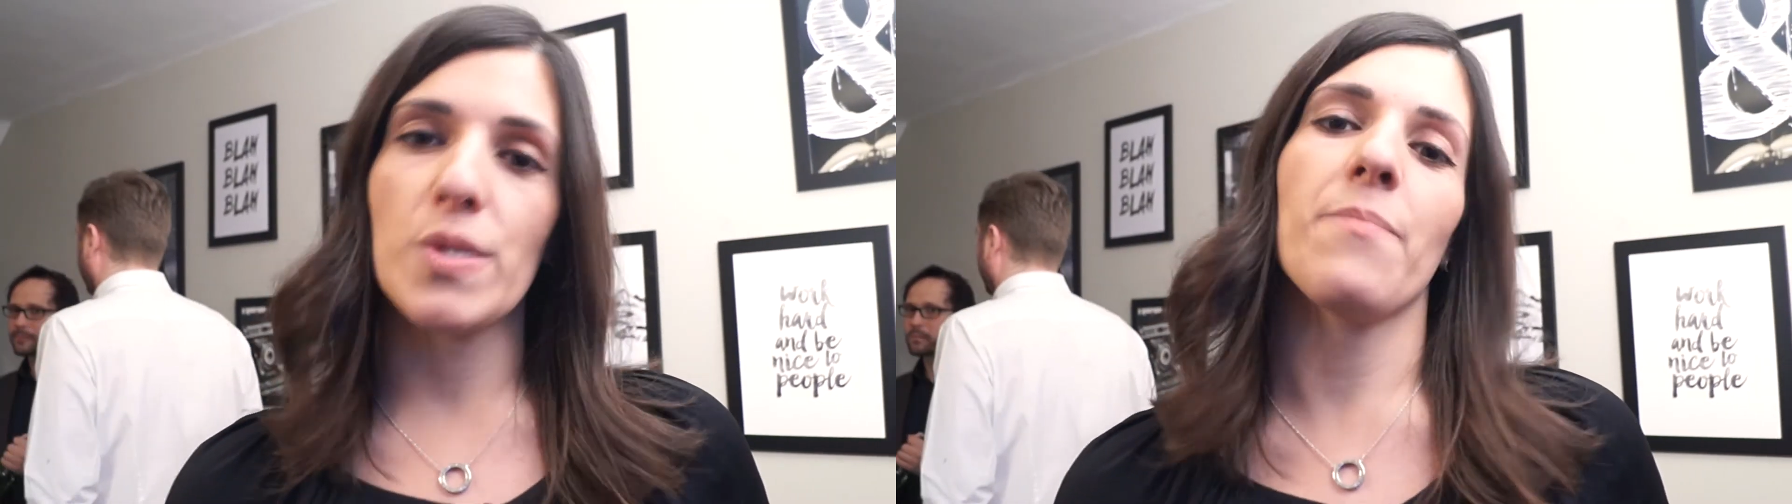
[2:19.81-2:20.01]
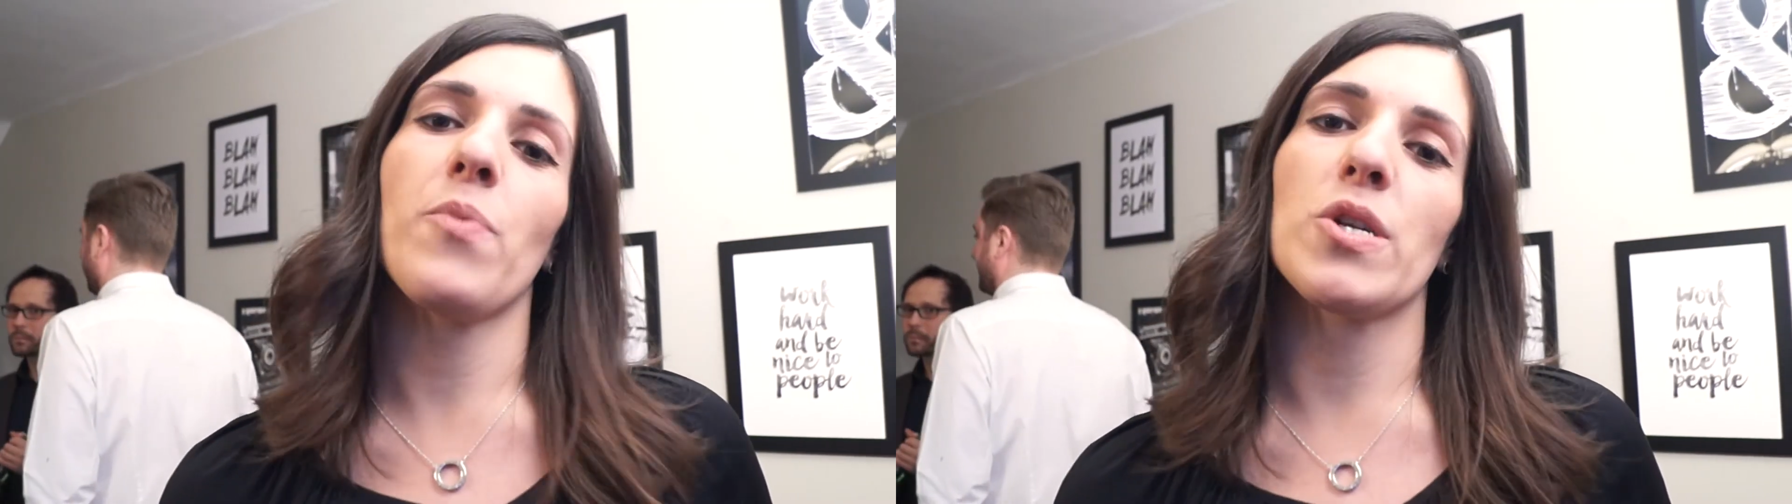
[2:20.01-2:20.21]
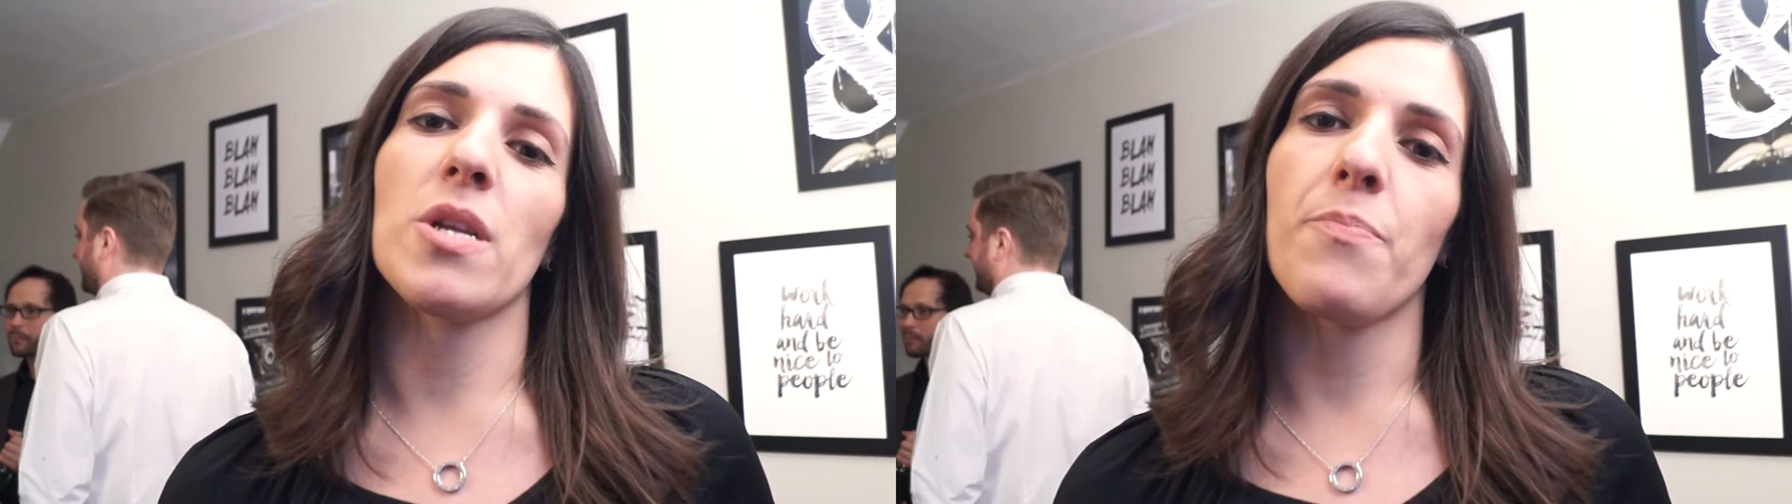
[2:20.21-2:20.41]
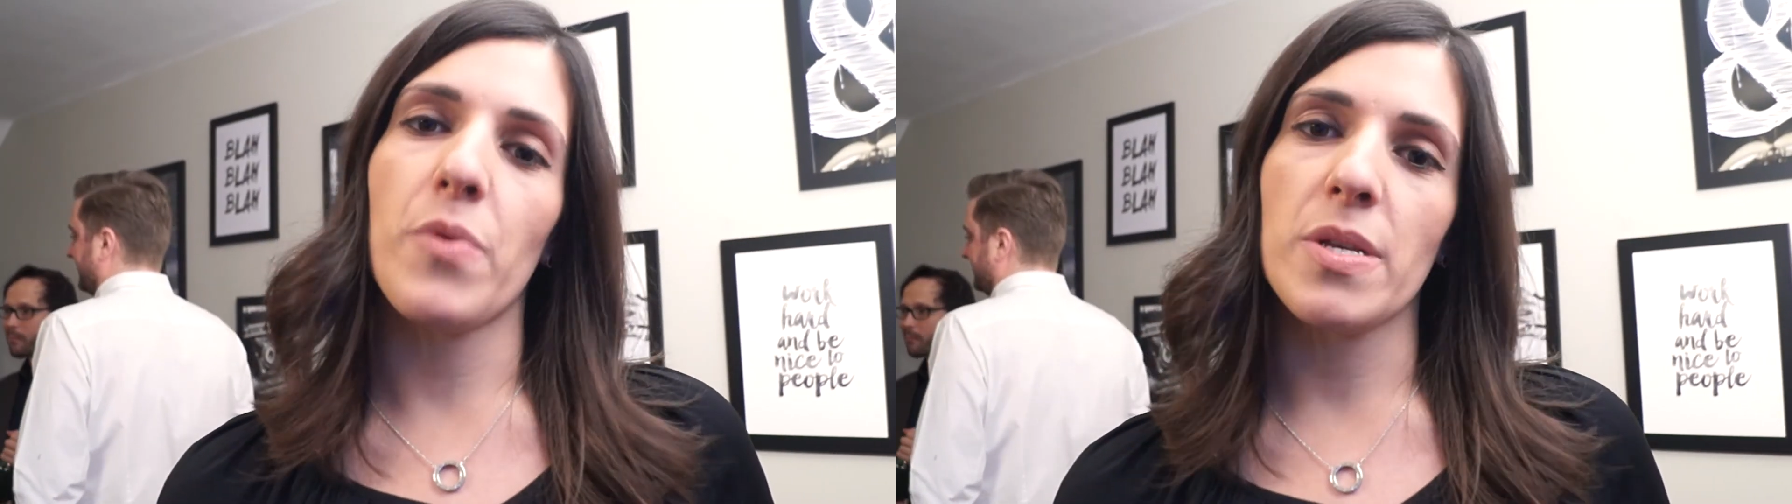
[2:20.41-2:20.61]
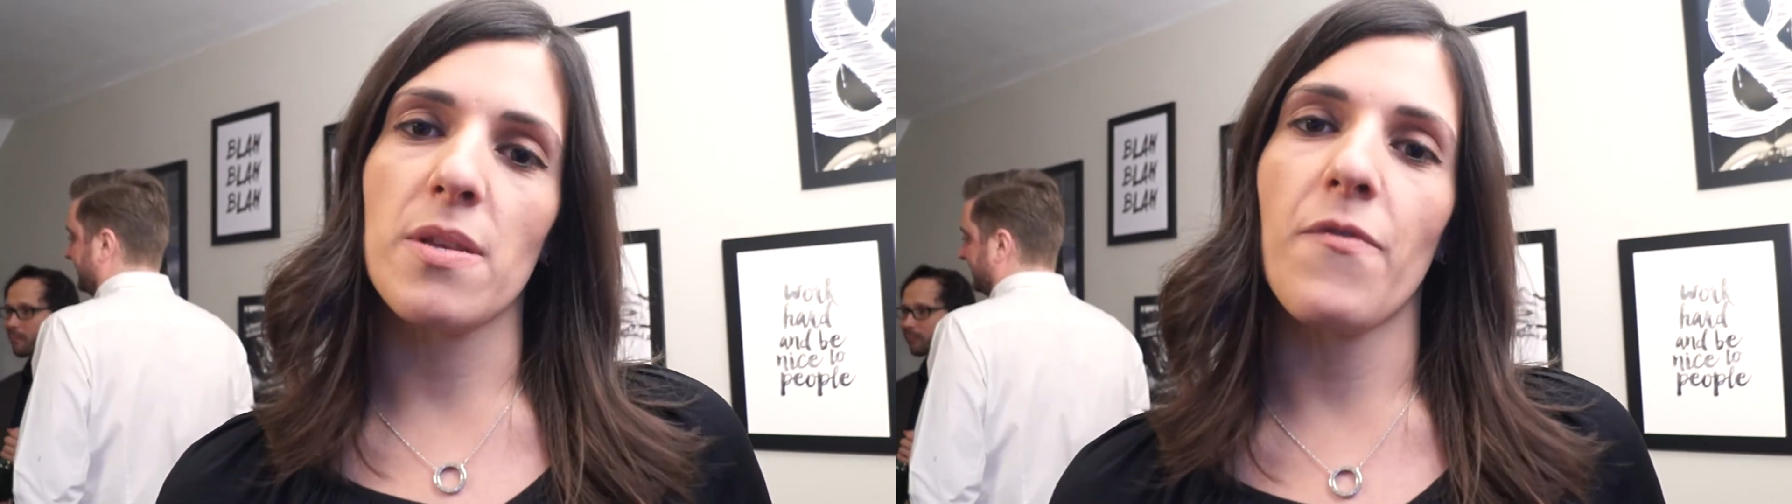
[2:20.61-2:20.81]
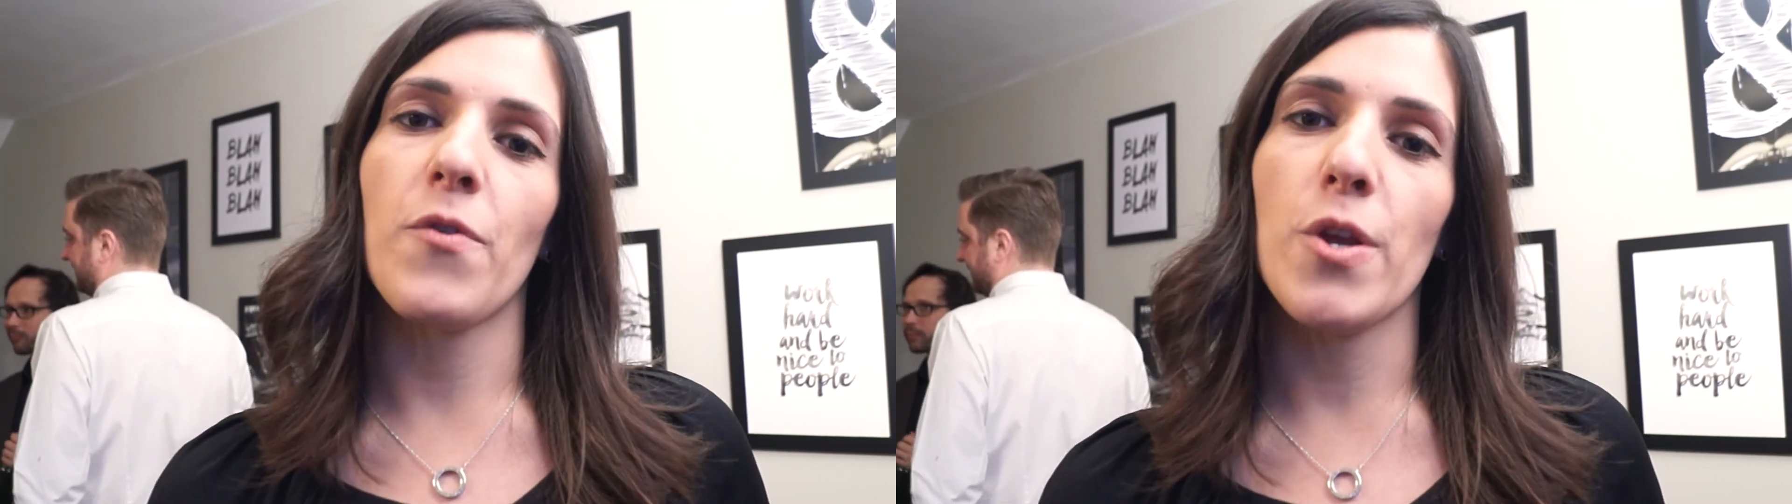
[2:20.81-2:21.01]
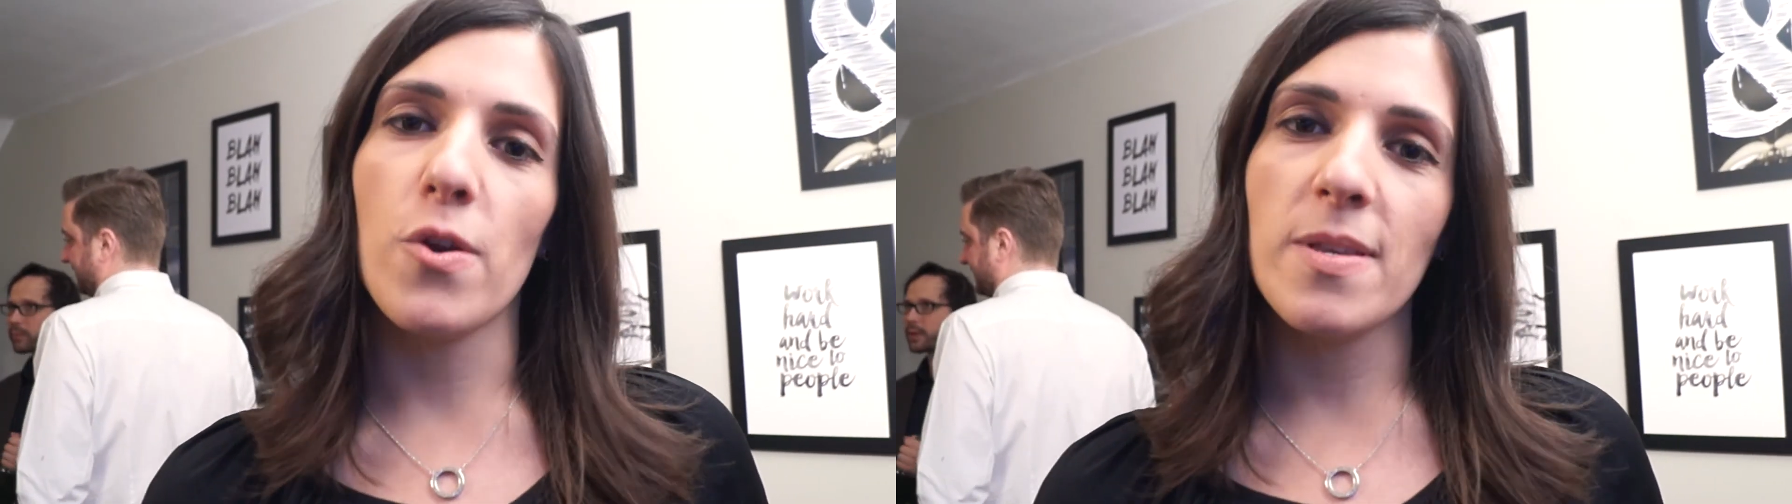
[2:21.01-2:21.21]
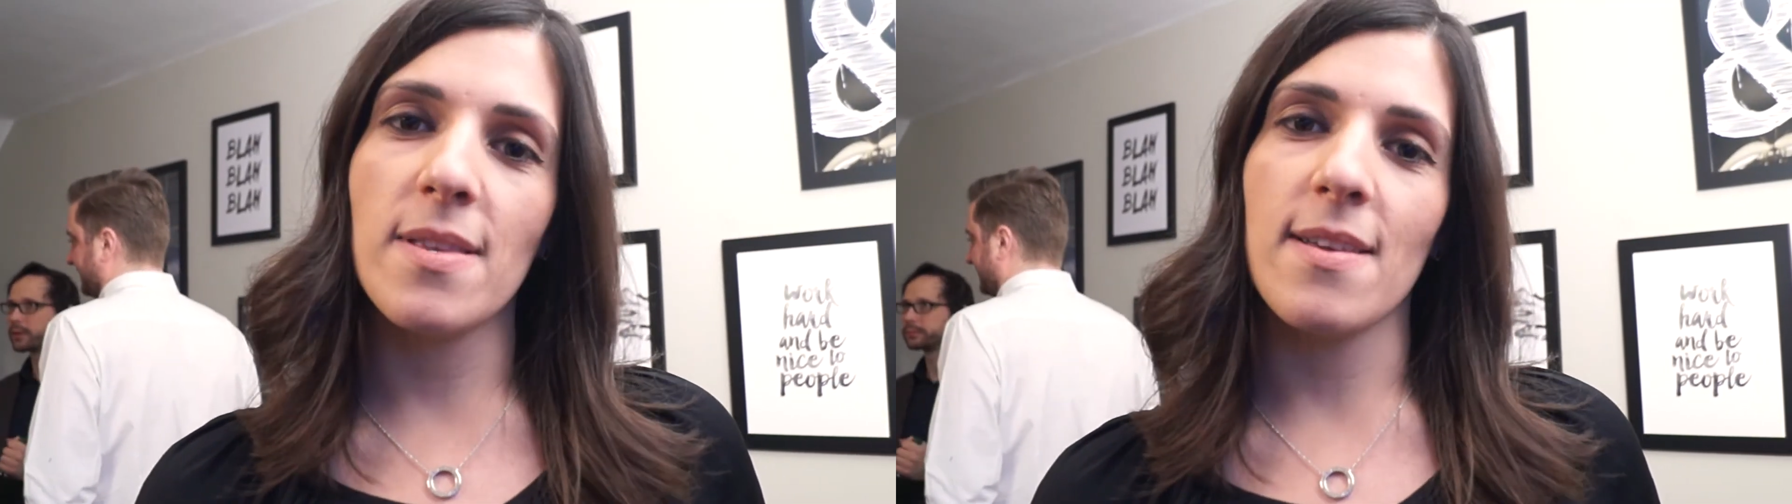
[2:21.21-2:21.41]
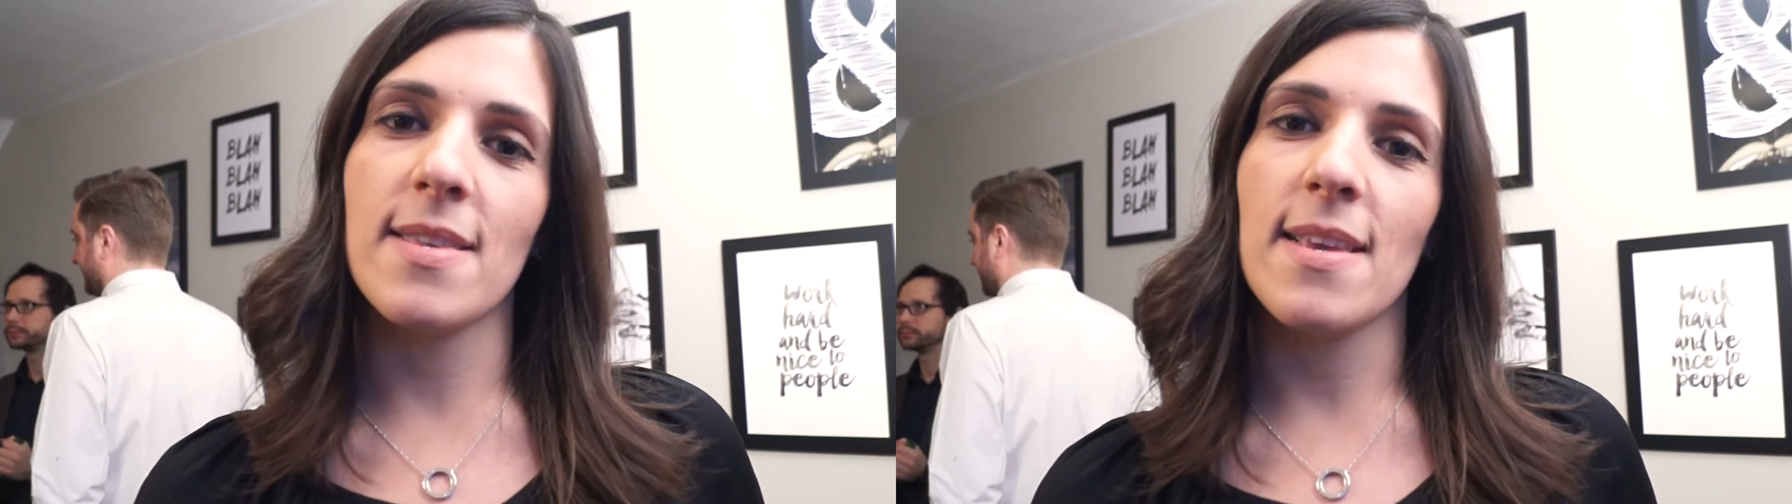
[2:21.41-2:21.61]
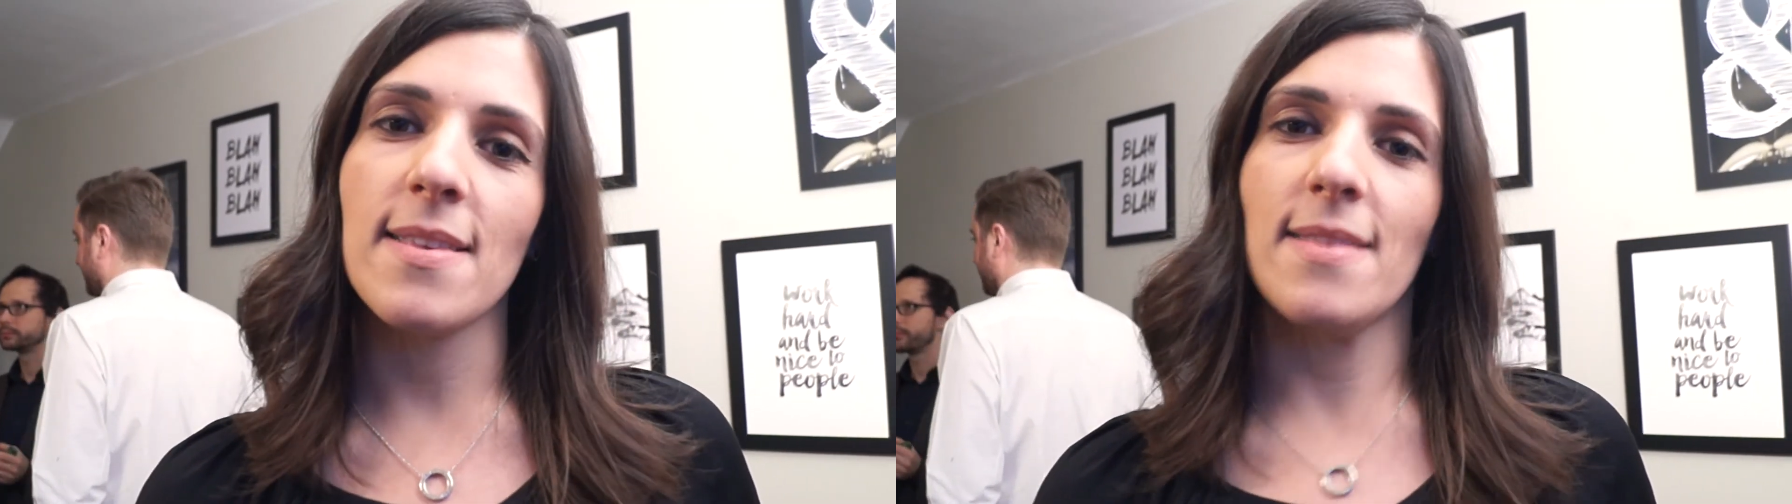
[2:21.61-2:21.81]
important person for your
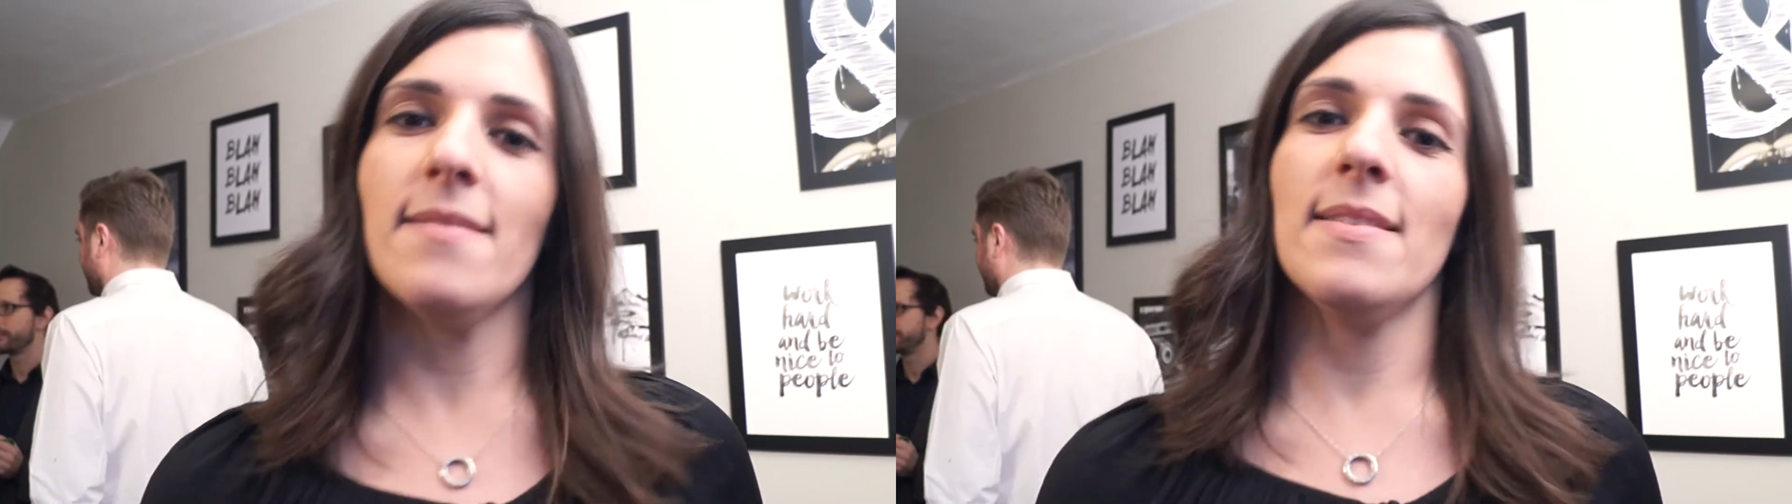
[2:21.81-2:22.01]
success